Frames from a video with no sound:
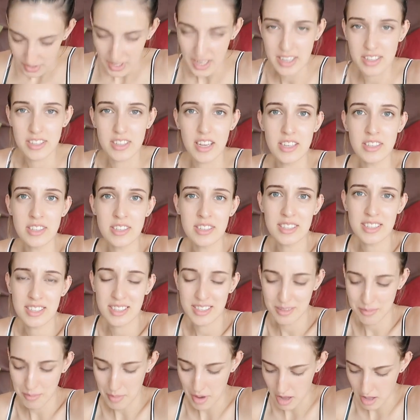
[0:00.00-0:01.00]
It doesn't
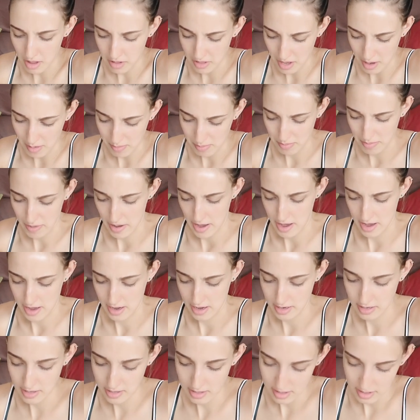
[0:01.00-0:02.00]
smell that
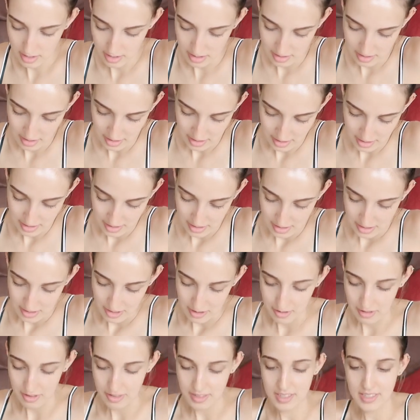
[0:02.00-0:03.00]
bad
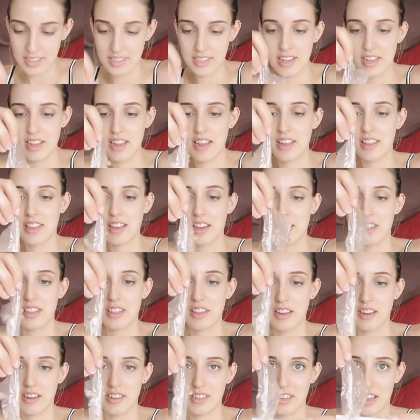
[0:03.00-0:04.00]
you can see
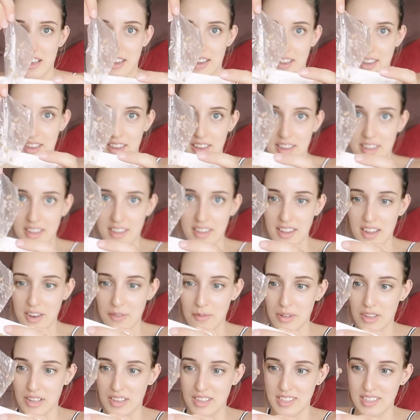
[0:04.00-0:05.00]
that there's like, you
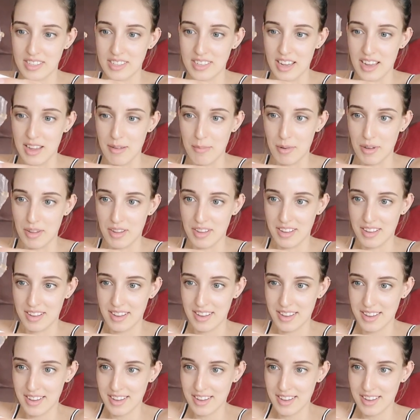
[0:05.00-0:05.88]
can't really see, but